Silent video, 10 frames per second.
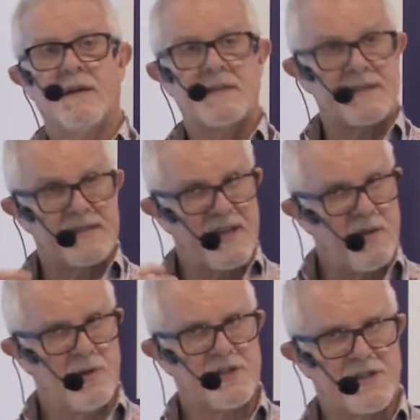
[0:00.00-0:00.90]
to
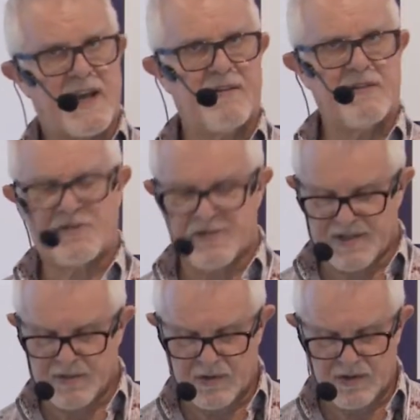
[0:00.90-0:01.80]
see which
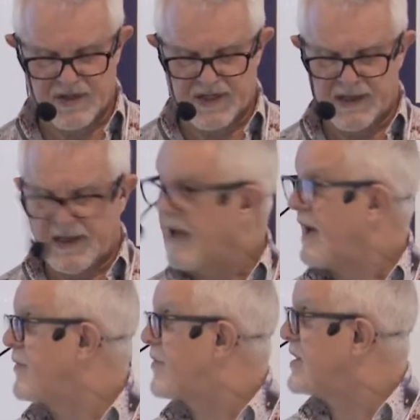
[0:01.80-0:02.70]
territories are working,
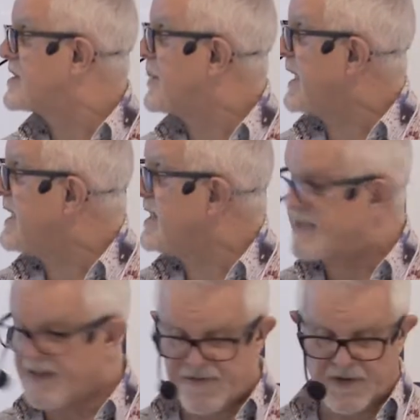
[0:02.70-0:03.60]
and for it to be
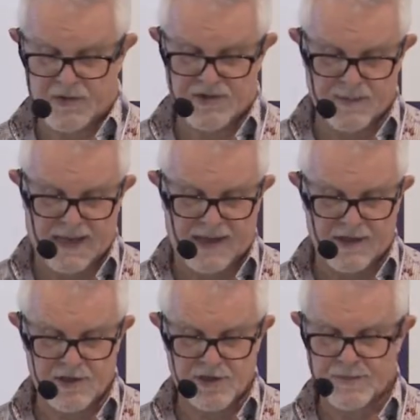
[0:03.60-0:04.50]
easy for you to
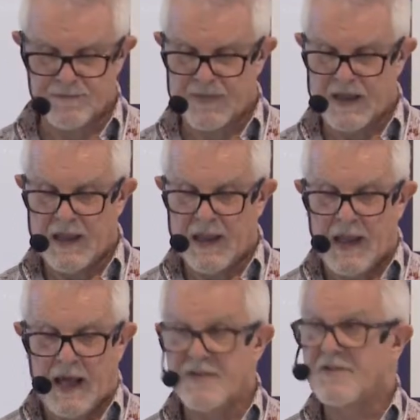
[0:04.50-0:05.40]
manage.
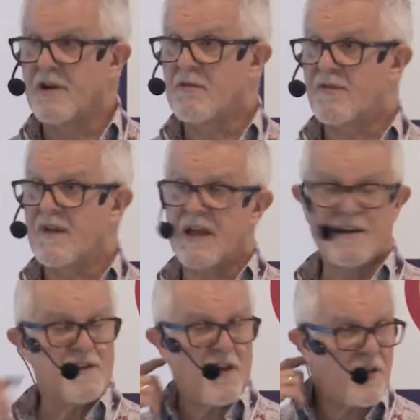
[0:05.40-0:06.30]
And don't forget,
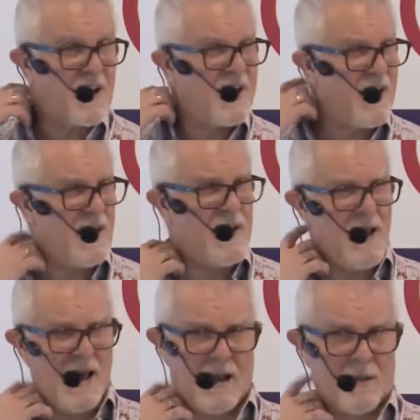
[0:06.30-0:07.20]
another
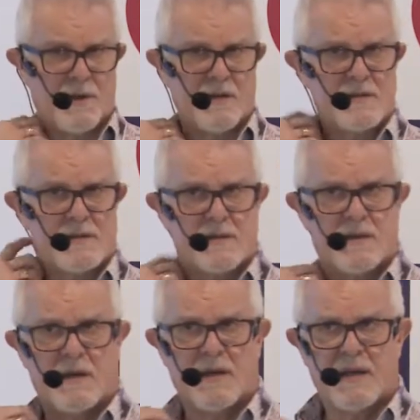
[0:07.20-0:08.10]
key element
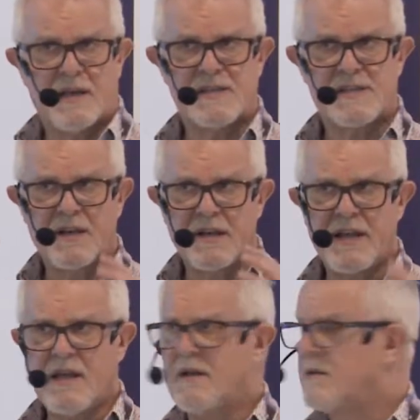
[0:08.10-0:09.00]
is the
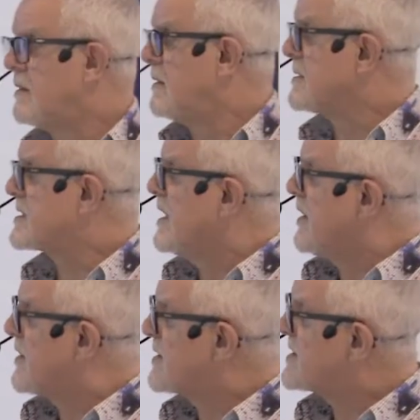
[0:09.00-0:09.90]
legals,
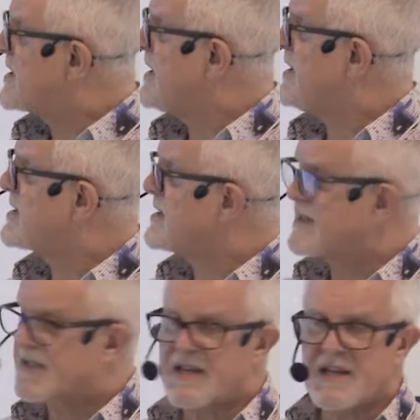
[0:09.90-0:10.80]
the T's and
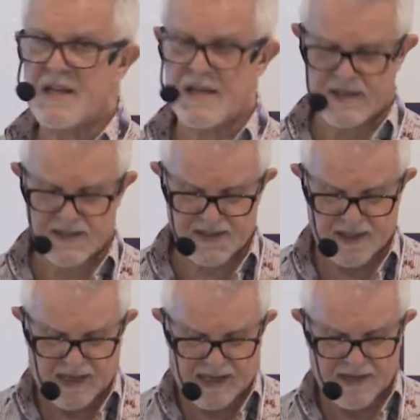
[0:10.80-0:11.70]
C's,
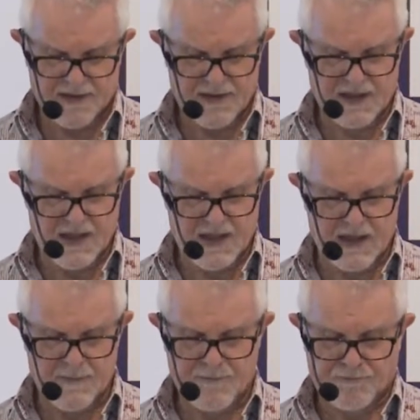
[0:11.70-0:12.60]
and
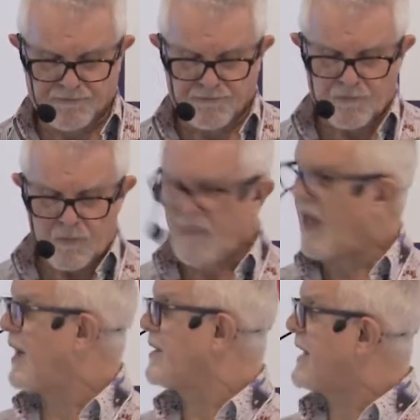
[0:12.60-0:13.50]
the
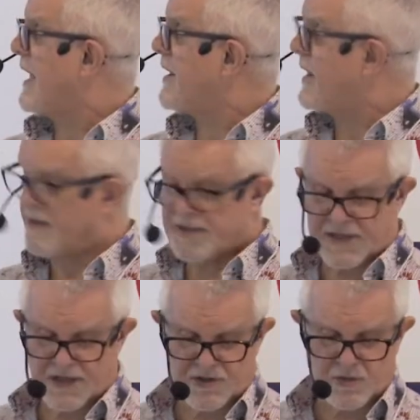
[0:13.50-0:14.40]
and getting in
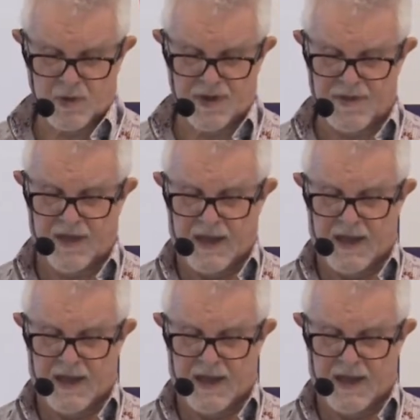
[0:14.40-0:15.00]
touch with,